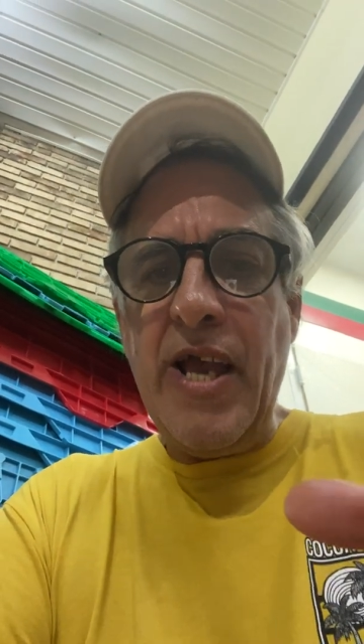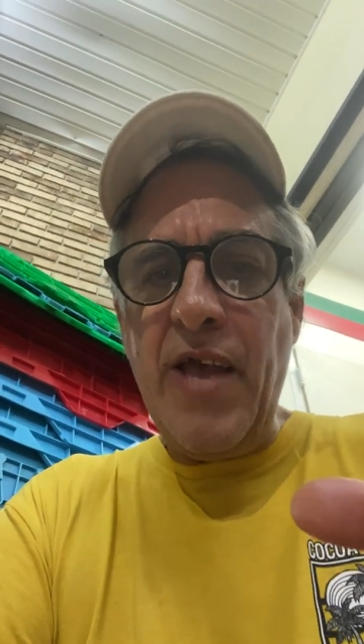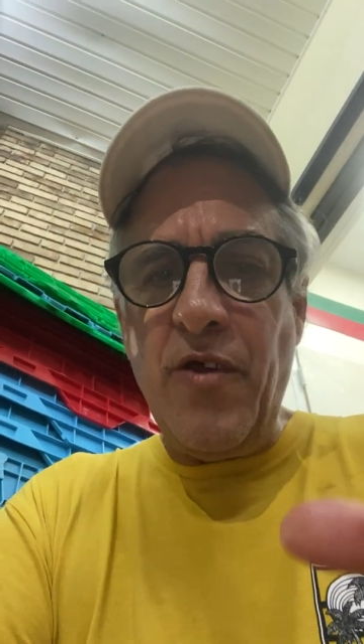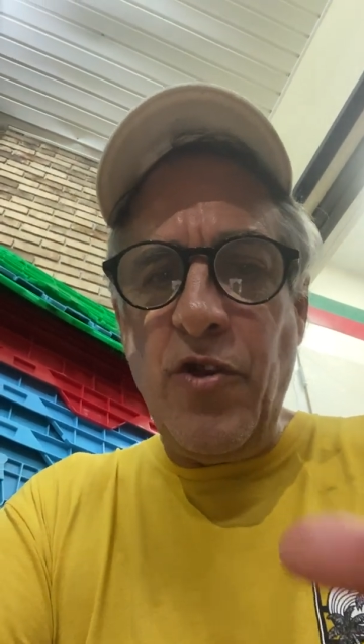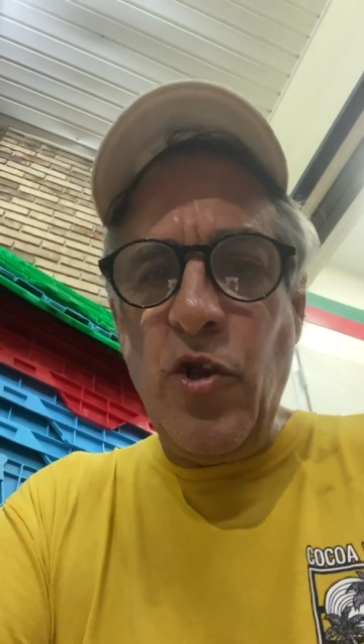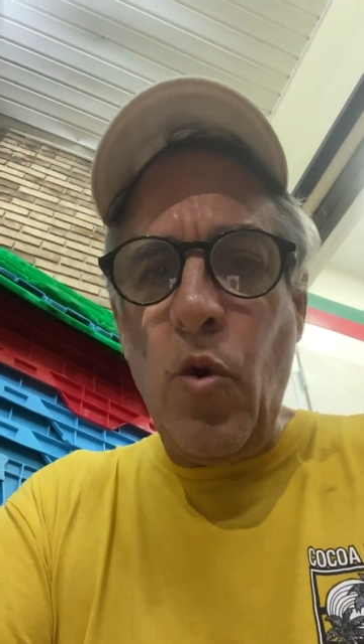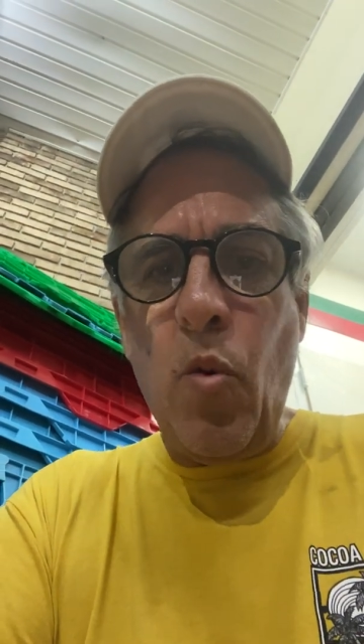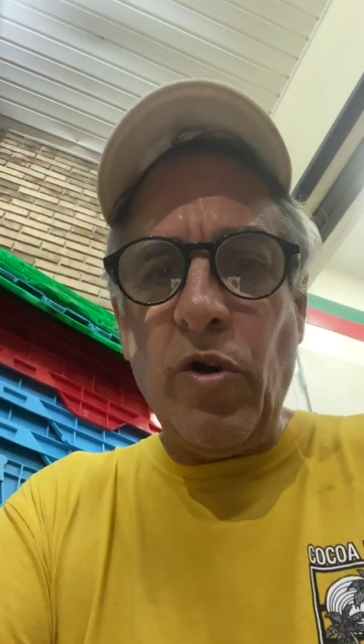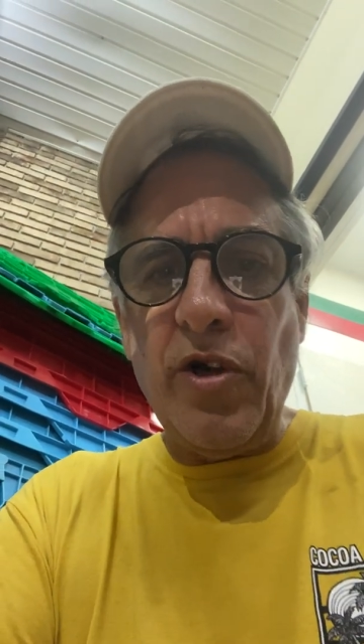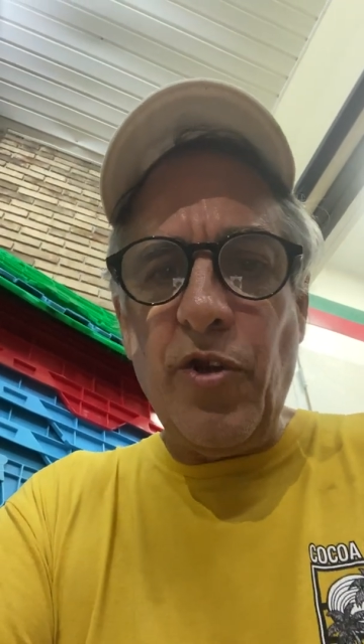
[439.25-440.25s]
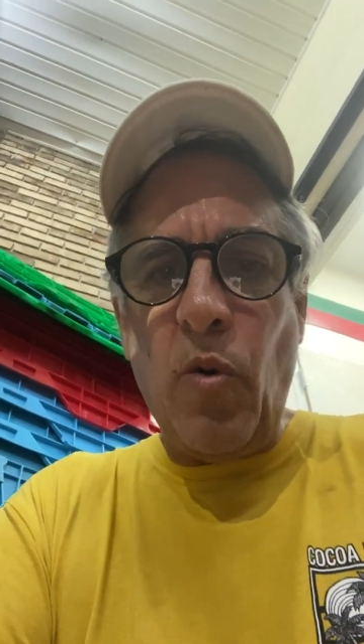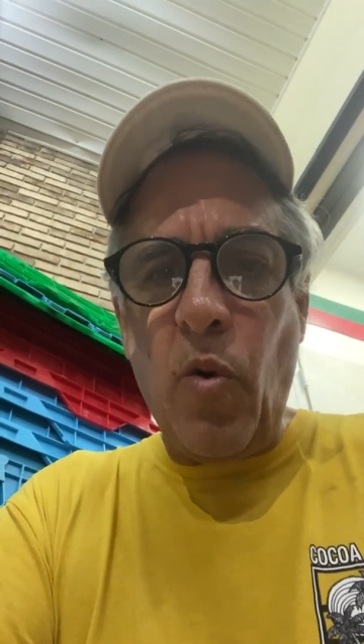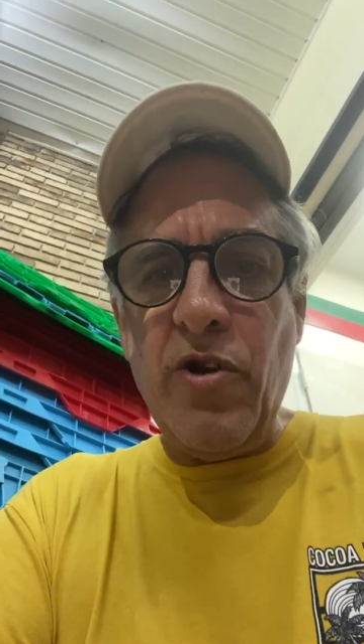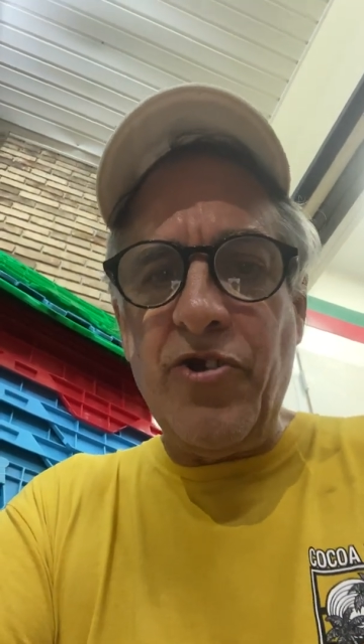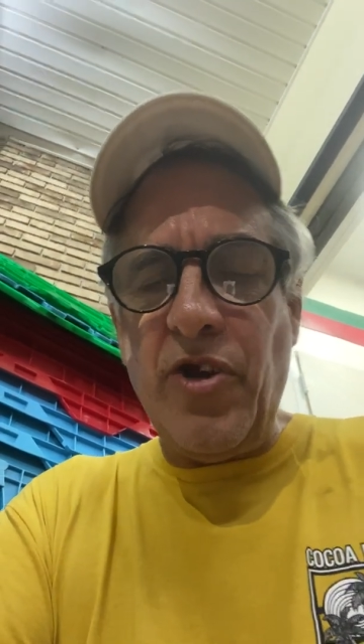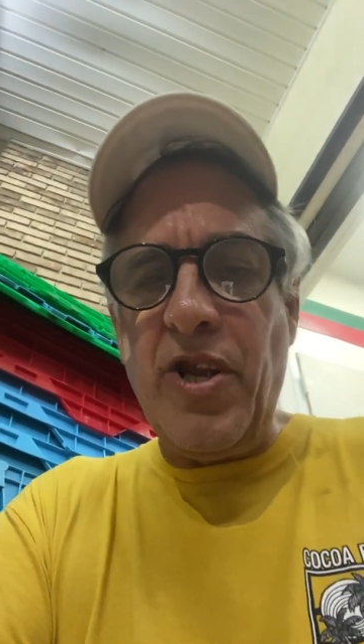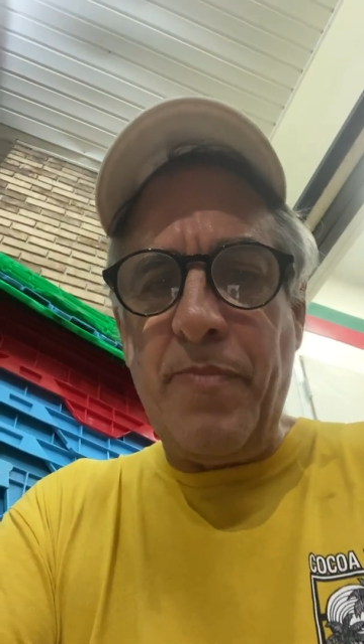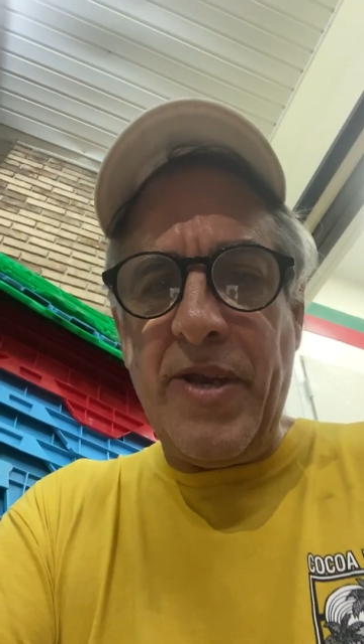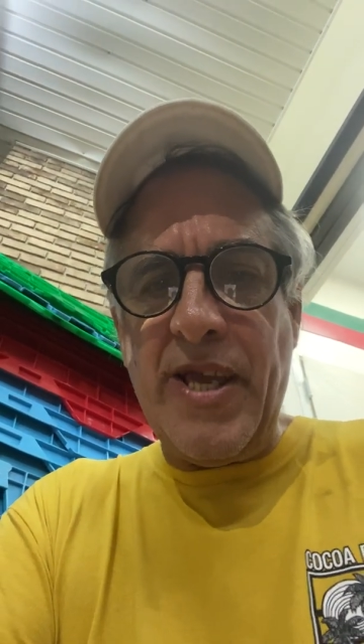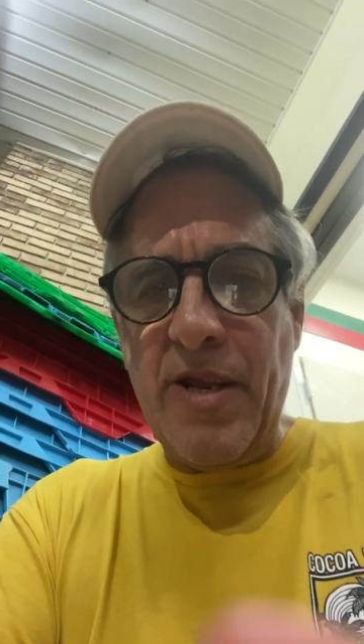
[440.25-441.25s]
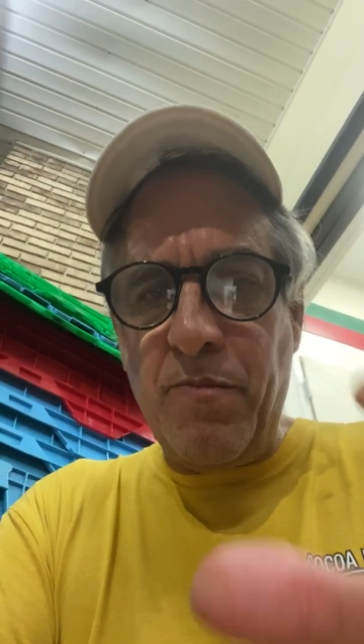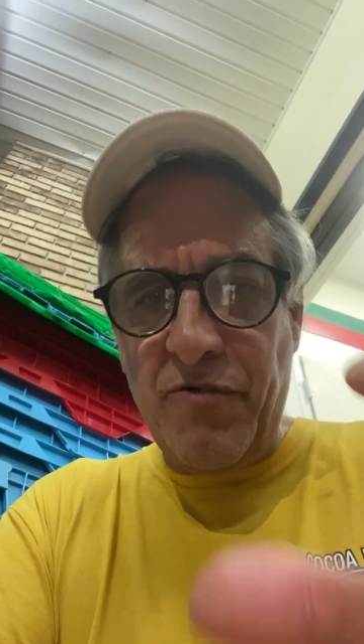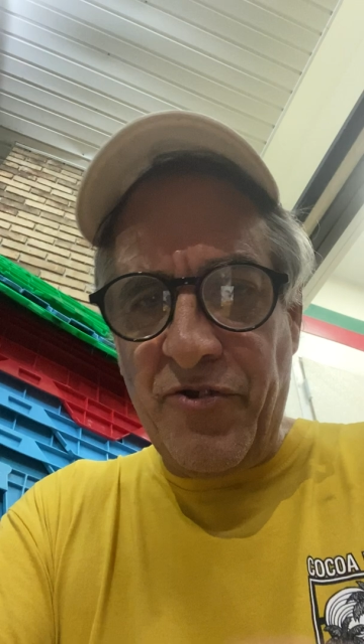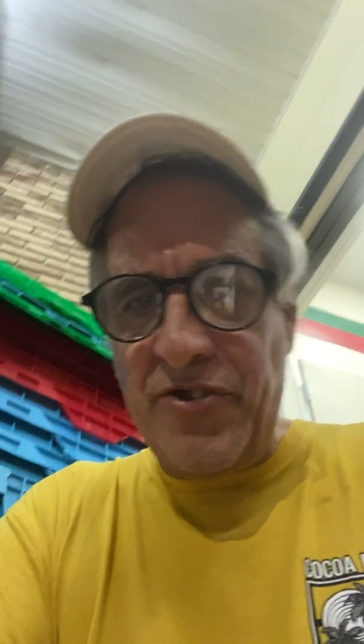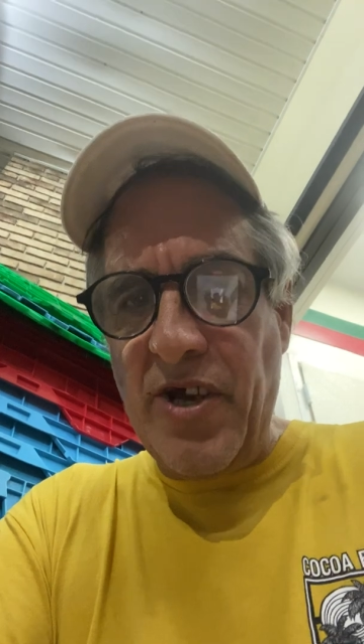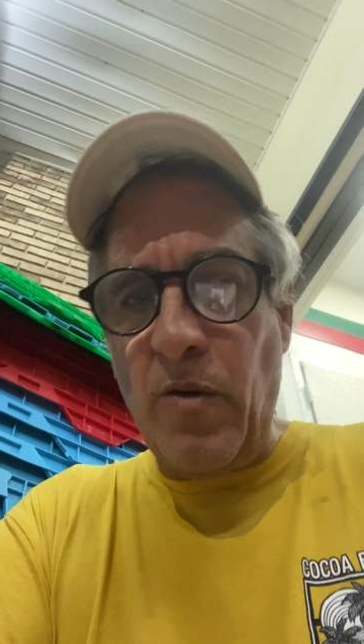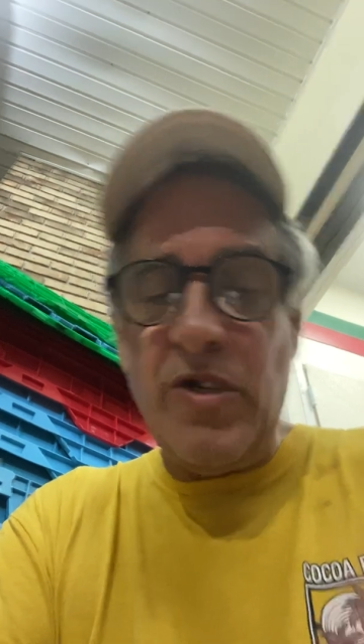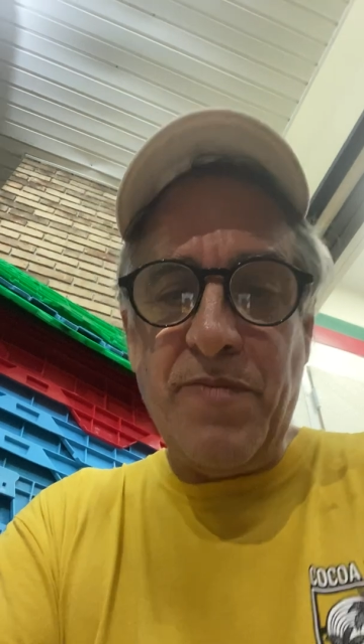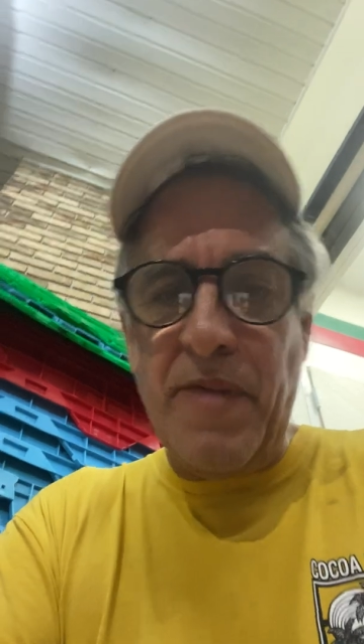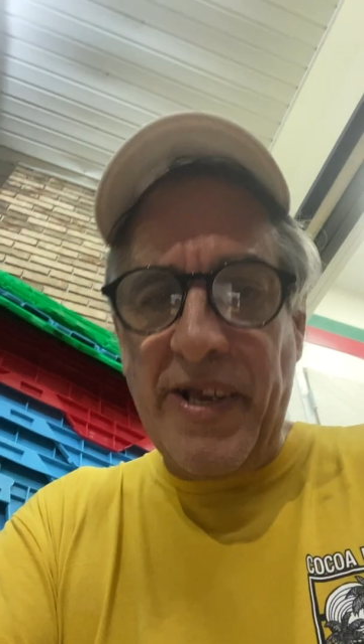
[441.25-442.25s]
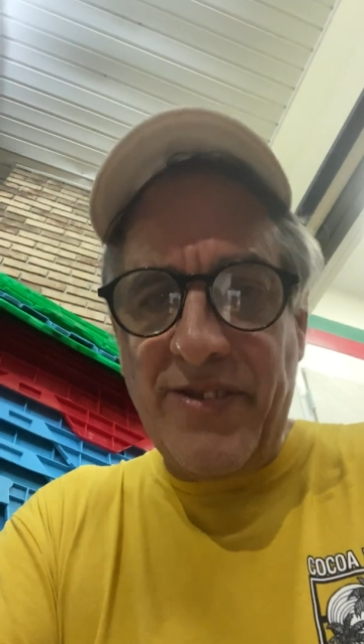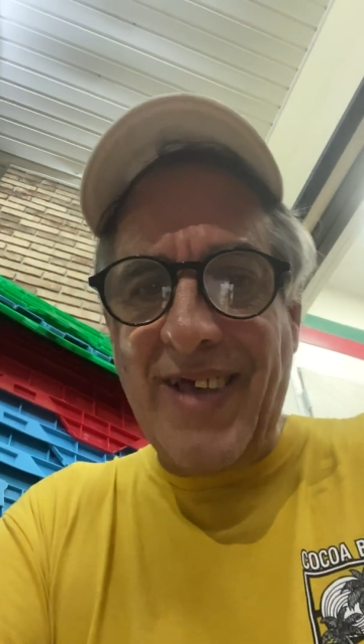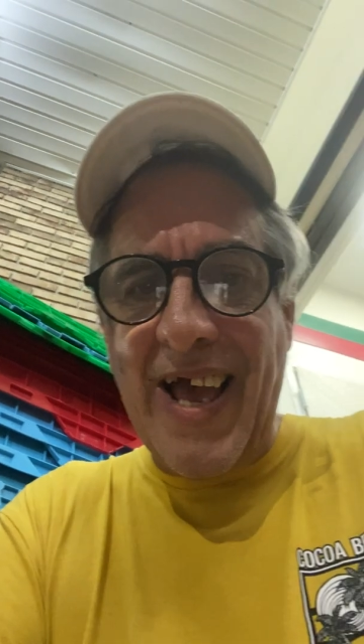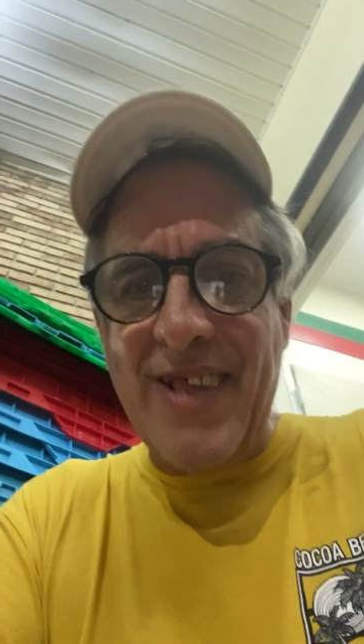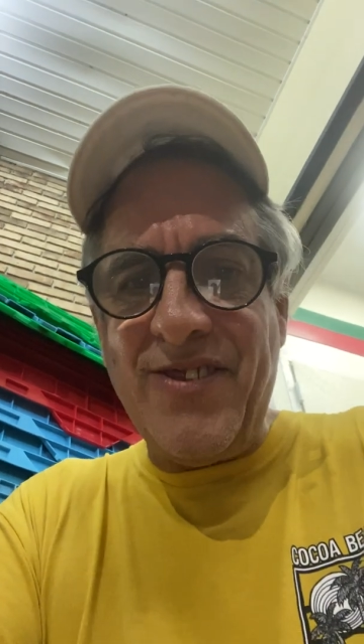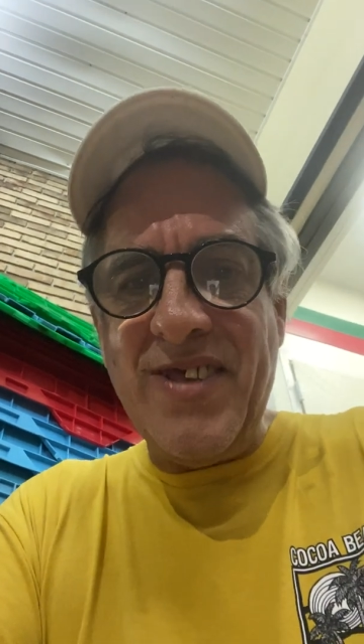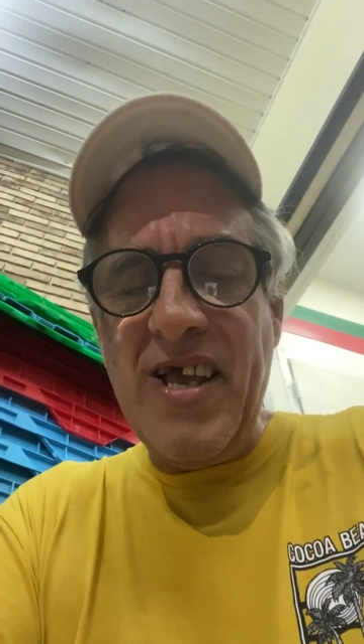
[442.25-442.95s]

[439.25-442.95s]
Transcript: and the new world order is going to be in Brazil, which makes sense.